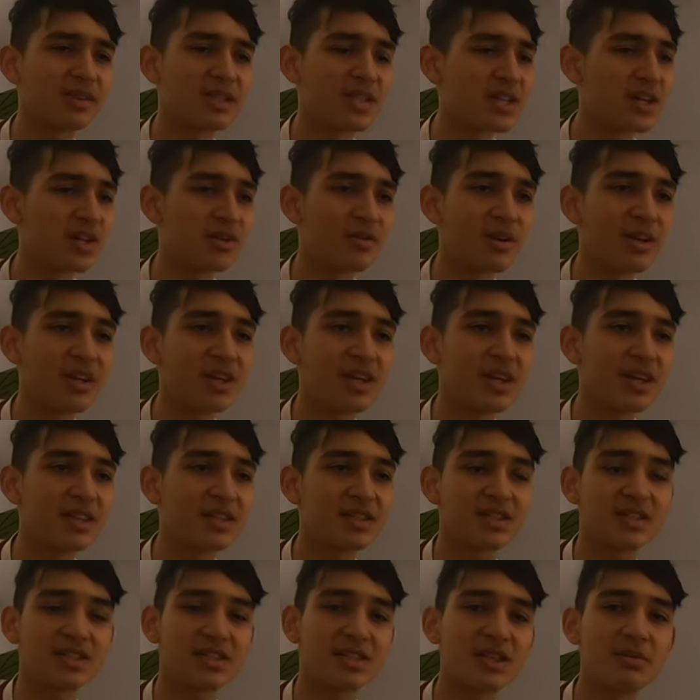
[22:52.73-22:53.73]
dinner ready.
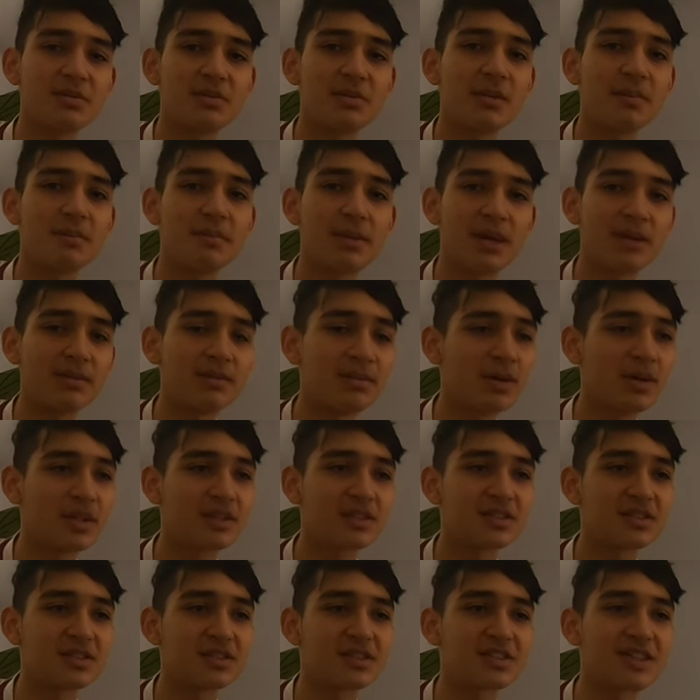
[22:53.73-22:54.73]
It's just gonna be a big
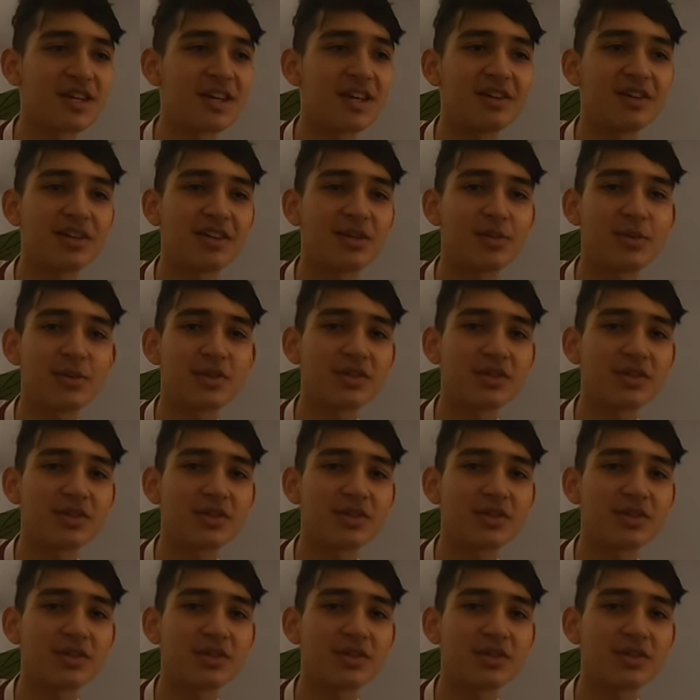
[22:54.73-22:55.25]
monster salad,